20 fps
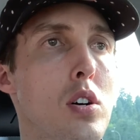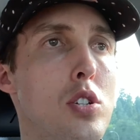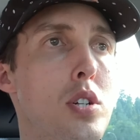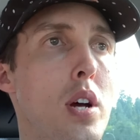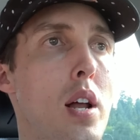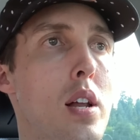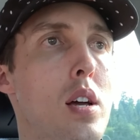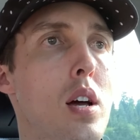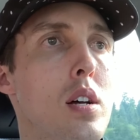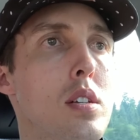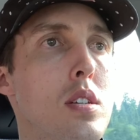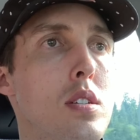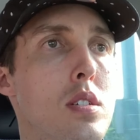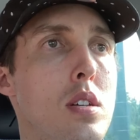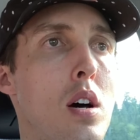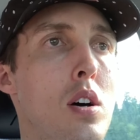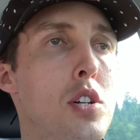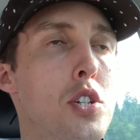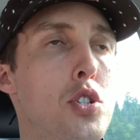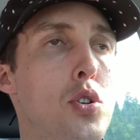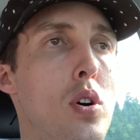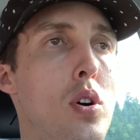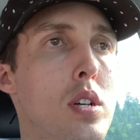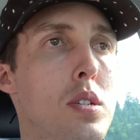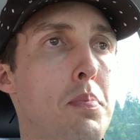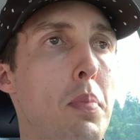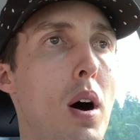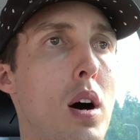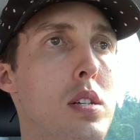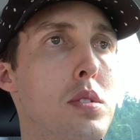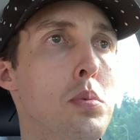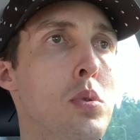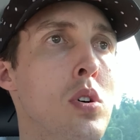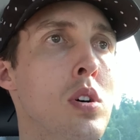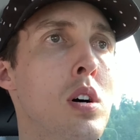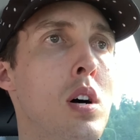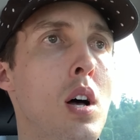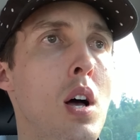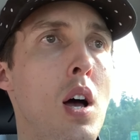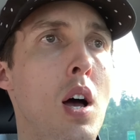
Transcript: I'll try to cut this down as short as possible.